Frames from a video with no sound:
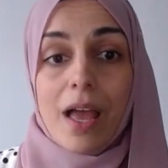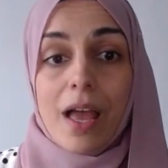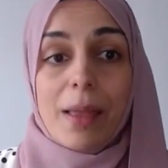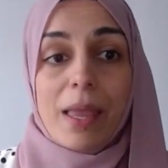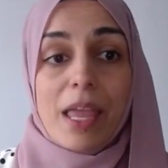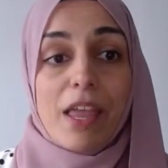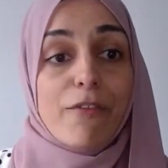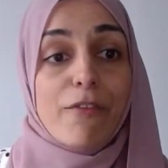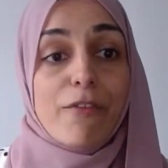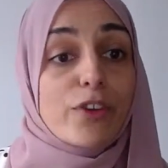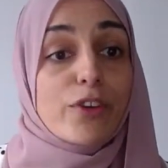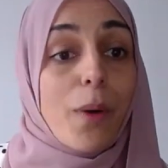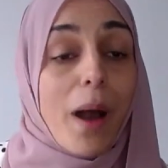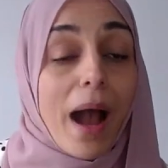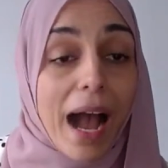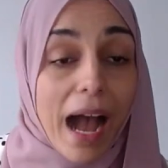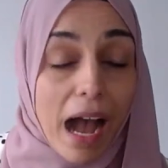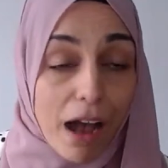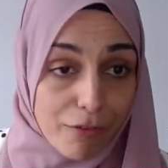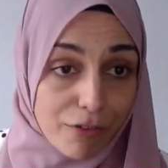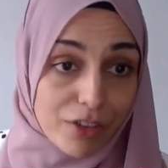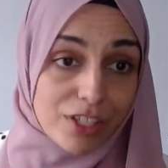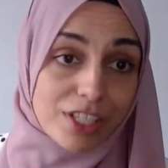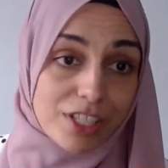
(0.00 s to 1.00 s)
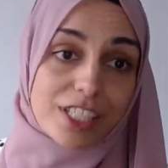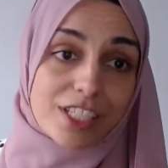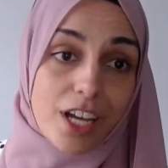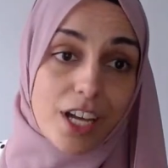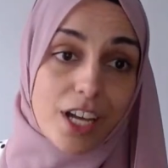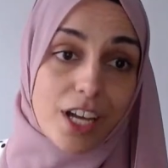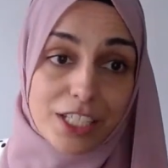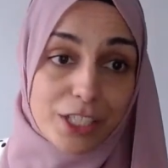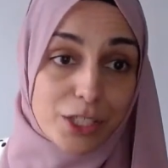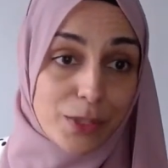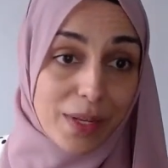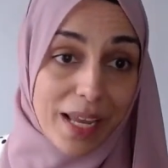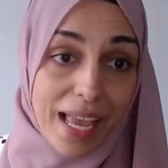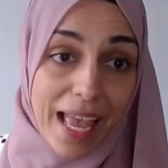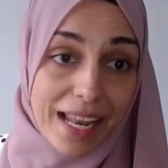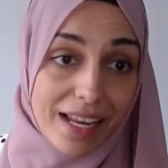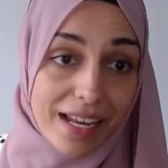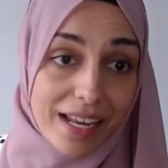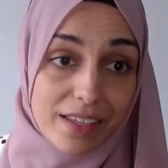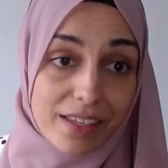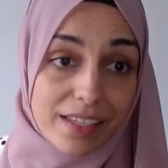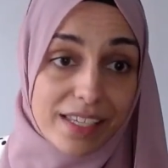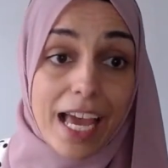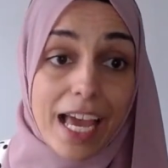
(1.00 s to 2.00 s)
If you haven't started doing
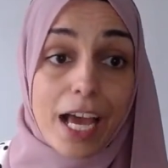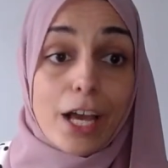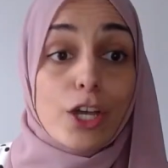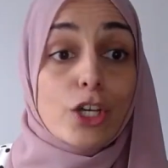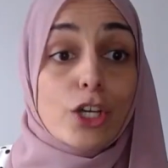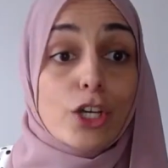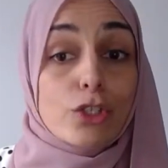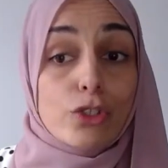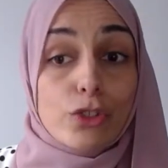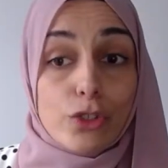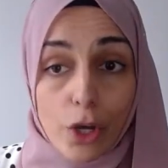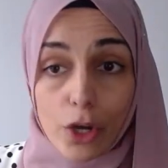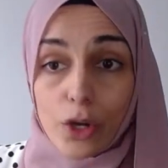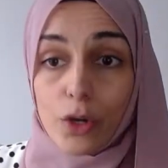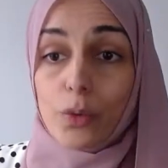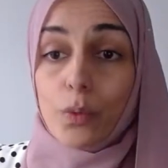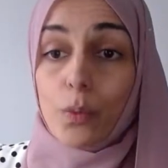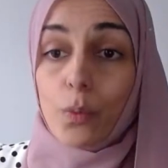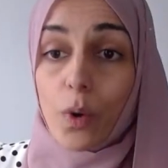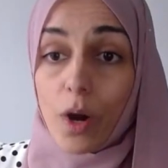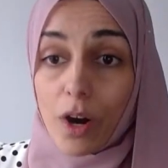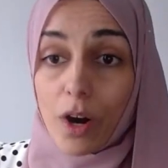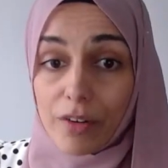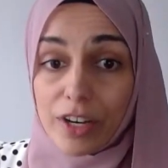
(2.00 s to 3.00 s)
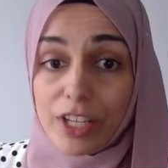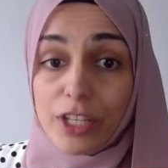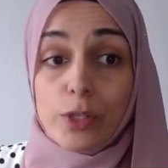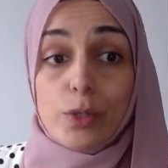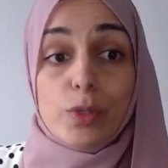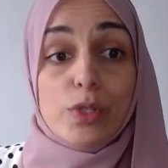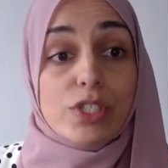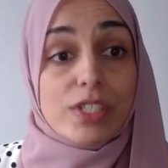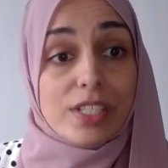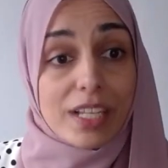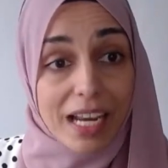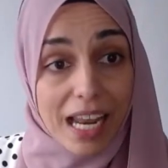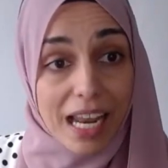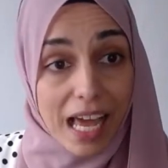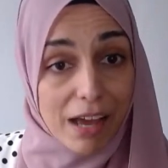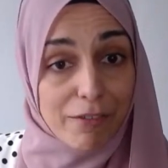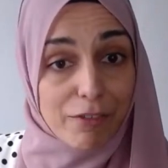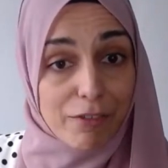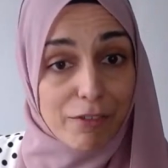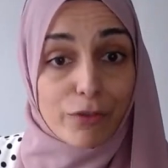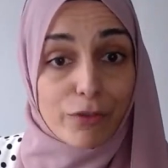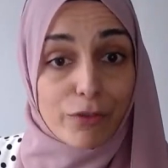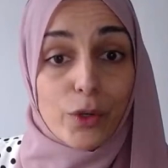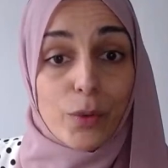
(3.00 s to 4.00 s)
anything yet, don't worry. You still have
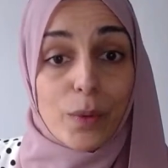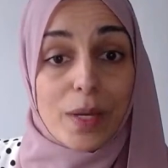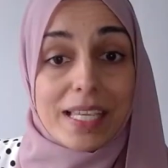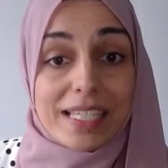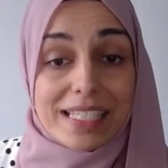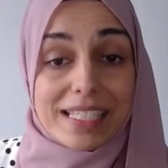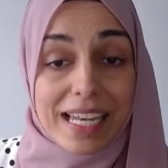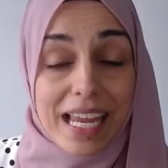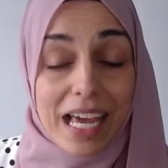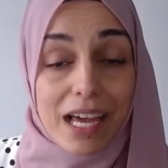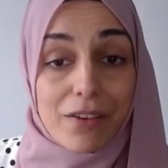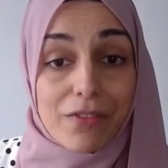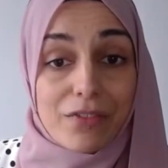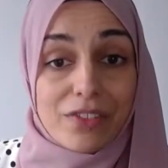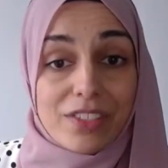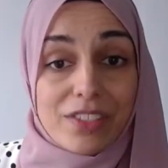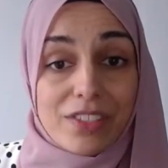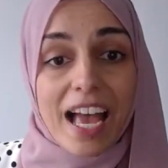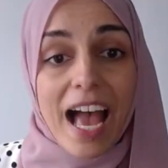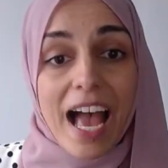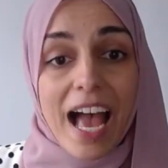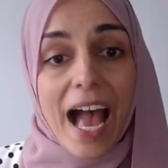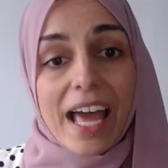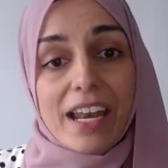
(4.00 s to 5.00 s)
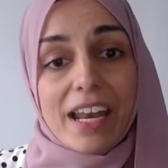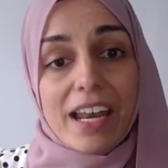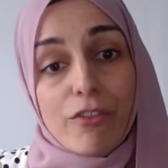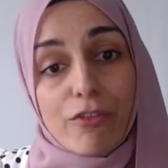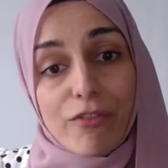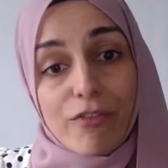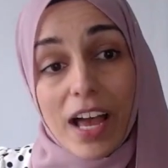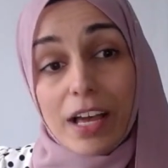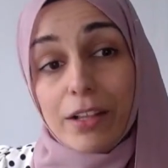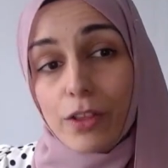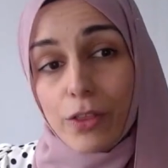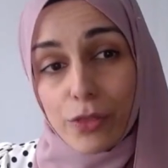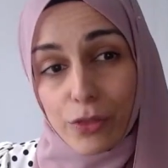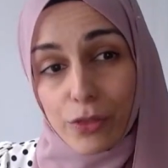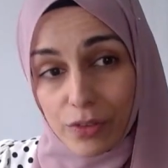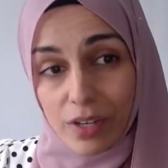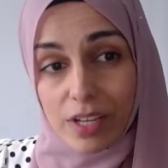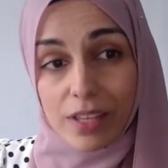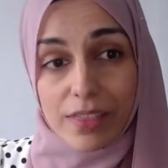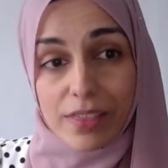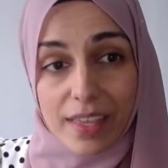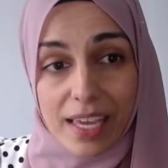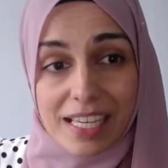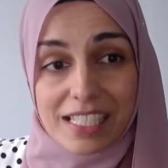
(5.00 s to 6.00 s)
a few weeks left. And in fact, the
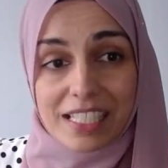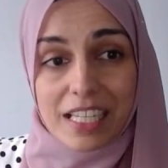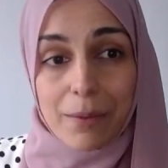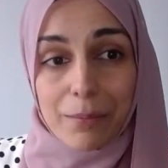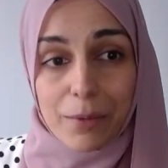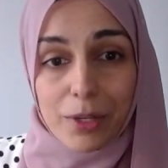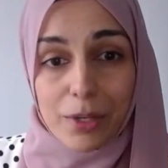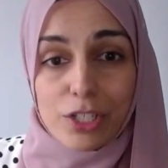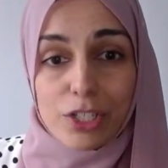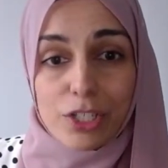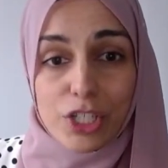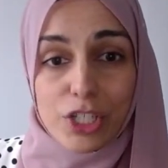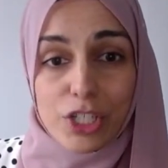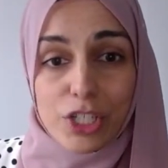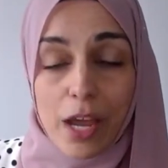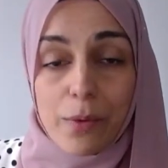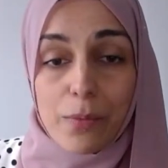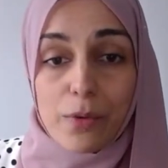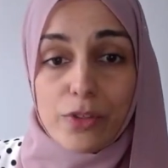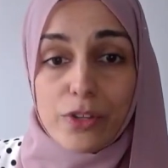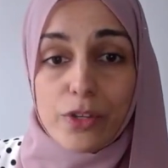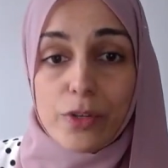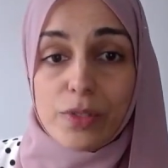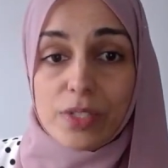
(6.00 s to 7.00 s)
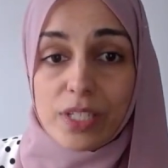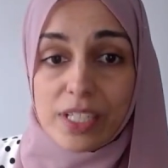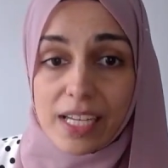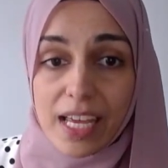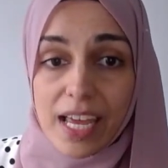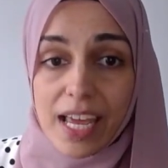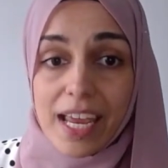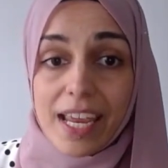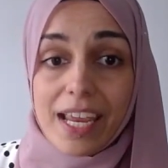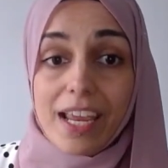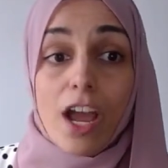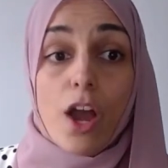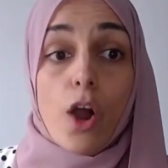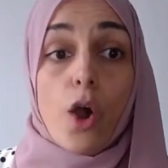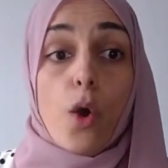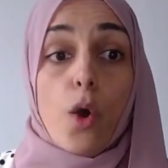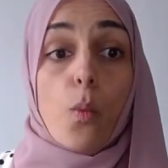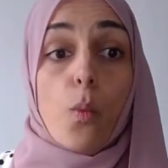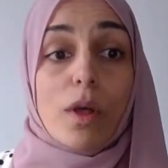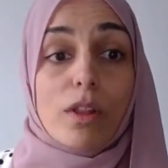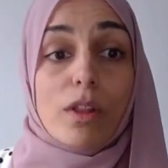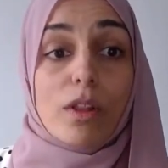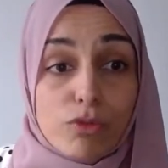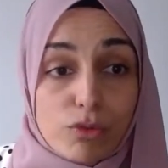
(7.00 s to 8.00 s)
3 things that I'm going to share with you today
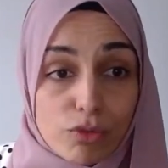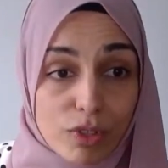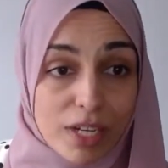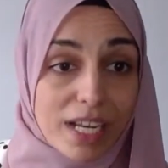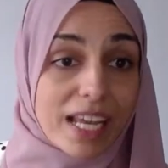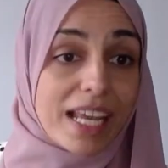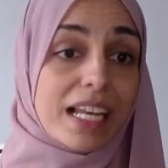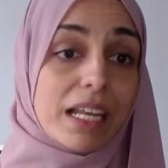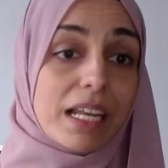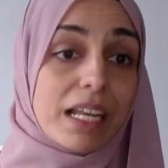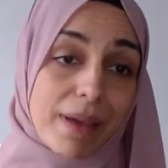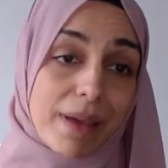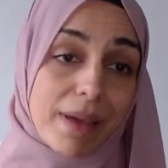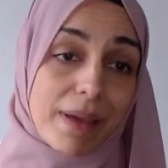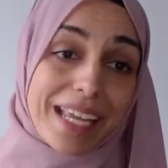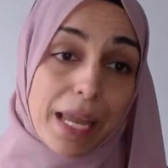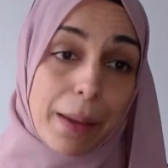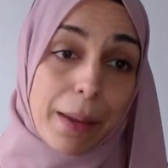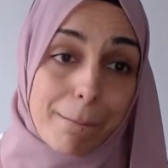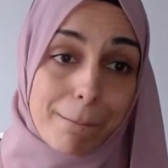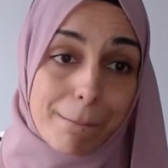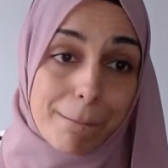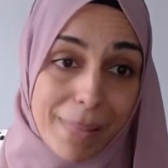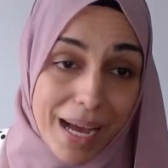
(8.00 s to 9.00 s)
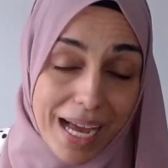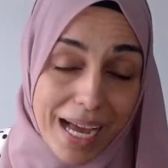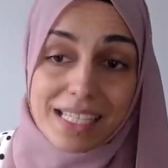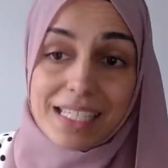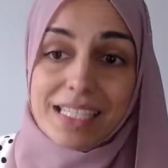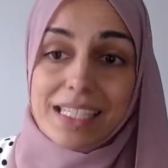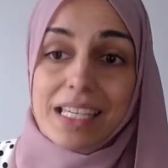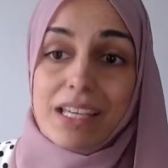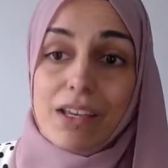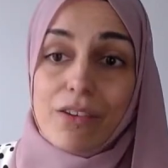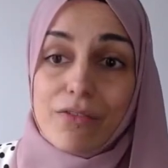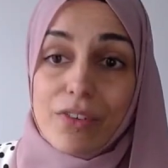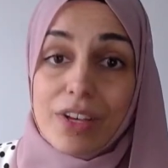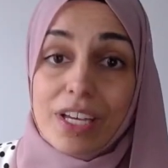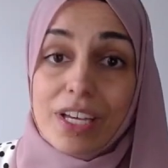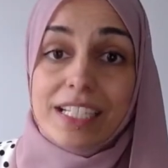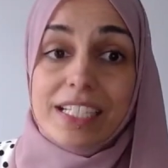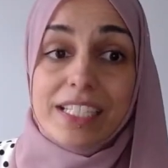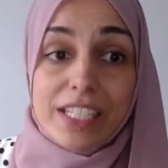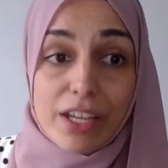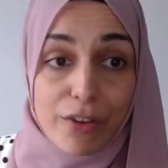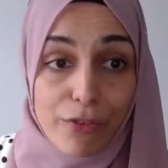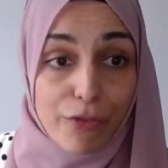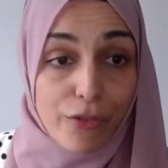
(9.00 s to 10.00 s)
will really make a massive
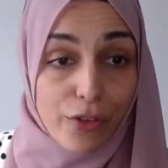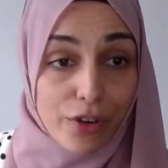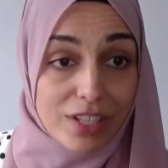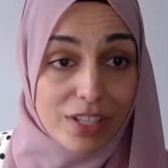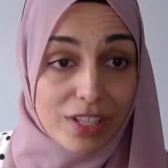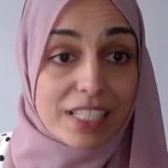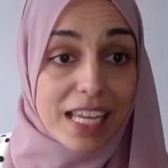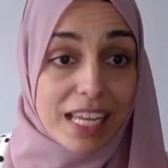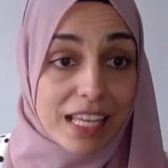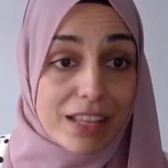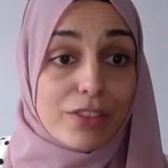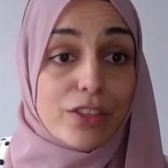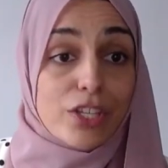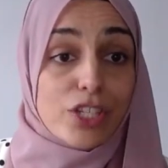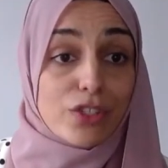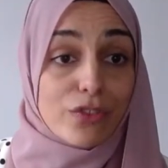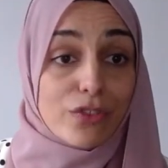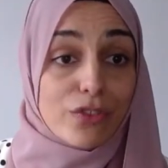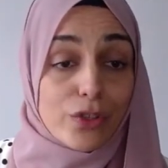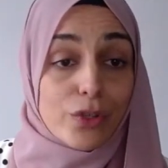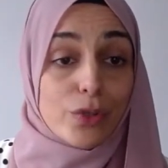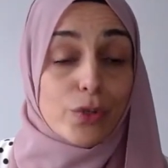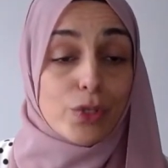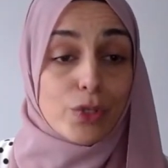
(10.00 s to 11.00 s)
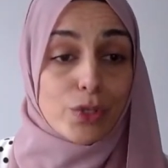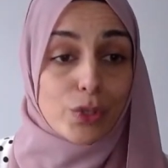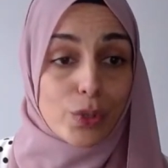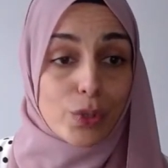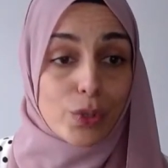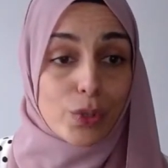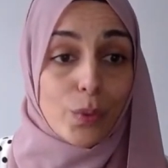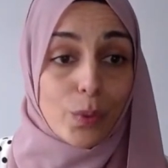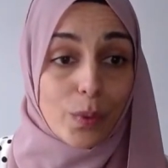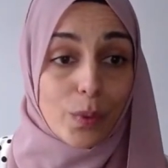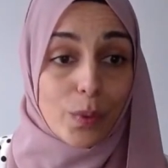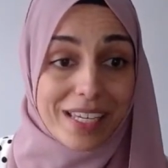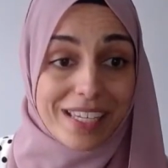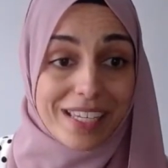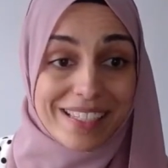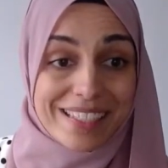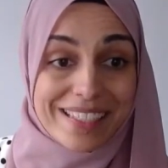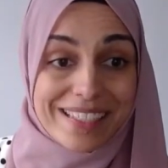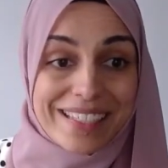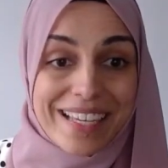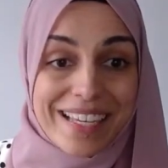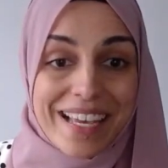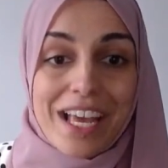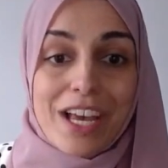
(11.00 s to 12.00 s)
difference in these few short
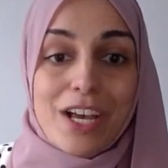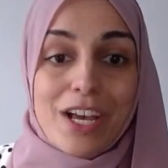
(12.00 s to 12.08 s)
weeks.